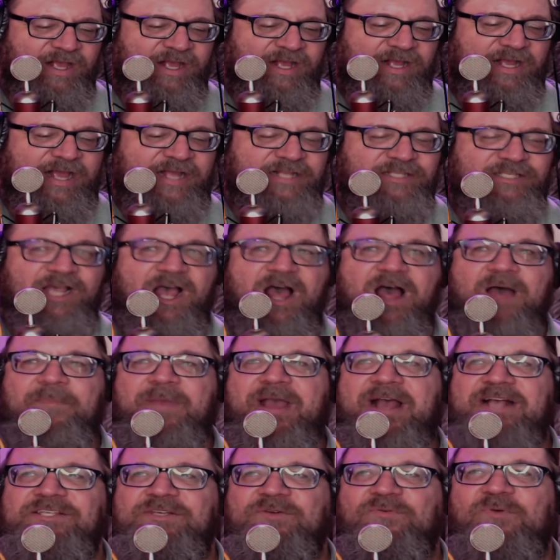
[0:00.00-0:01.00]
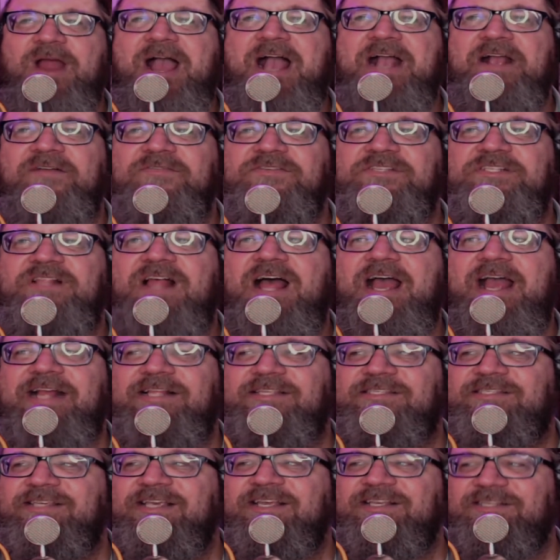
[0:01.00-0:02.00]
And Tom has a rack of
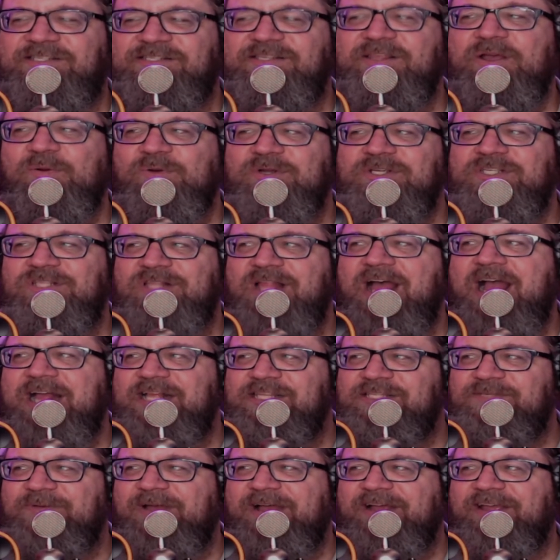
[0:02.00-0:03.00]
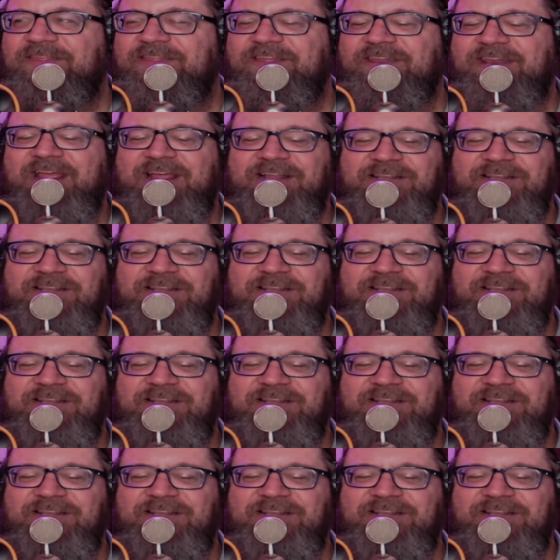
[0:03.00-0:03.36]
slides. Yes, there were slides back in the day.